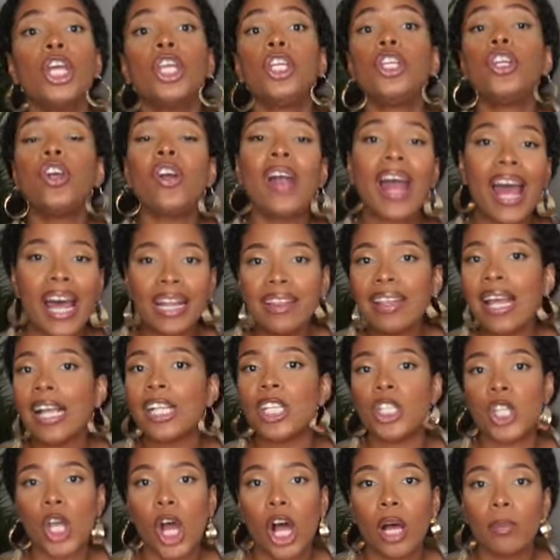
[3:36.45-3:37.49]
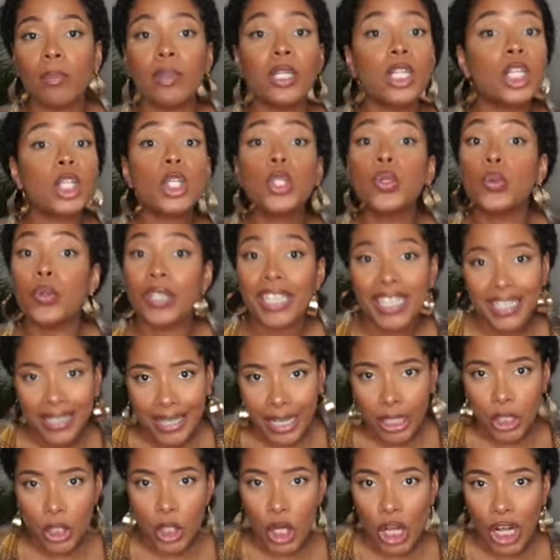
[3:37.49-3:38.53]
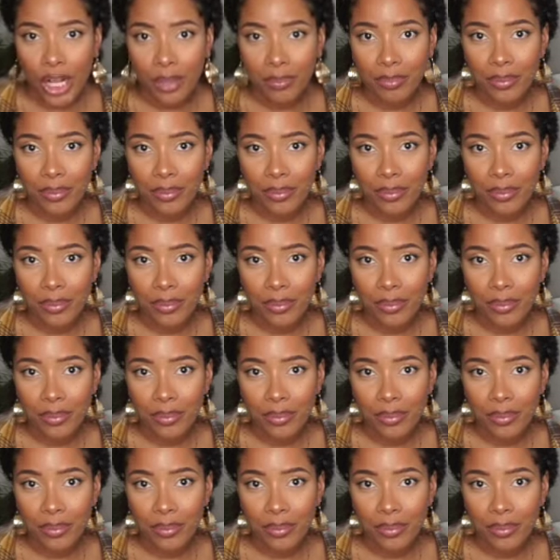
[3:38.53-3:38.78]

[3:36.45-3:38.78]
you're at that job because you need that job.